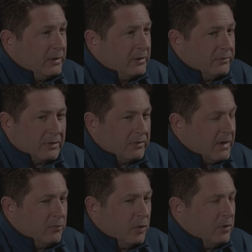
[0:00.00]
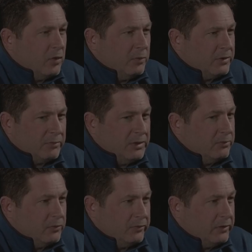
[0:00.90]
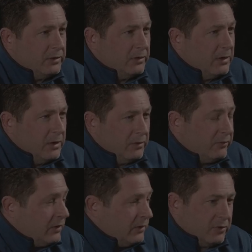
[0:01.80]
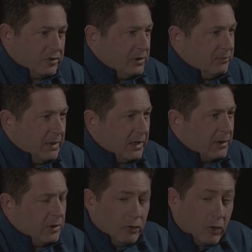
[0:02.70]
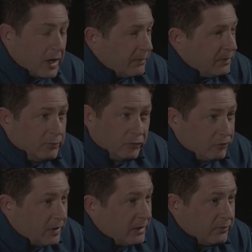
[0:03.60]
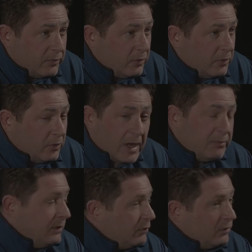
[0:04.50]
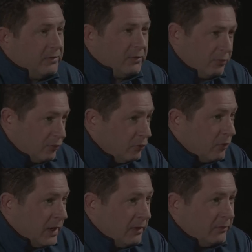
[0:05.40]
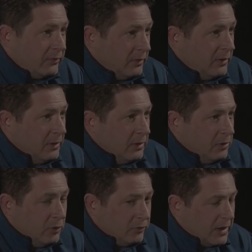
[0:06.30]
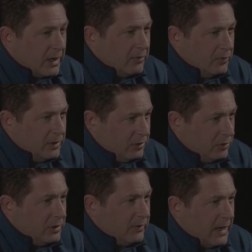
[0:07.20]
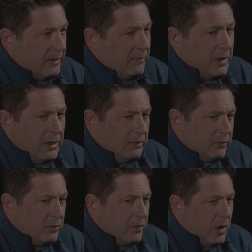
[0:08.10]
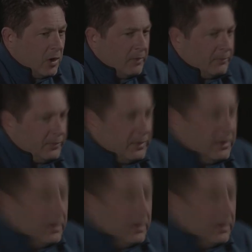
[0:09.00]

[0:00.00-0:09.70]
I'm saying? Because cause I want a whole bunch of people's shit, get their shit back. You know, or got people transferred or got people in different programs you know, so I got really good at that. So, um,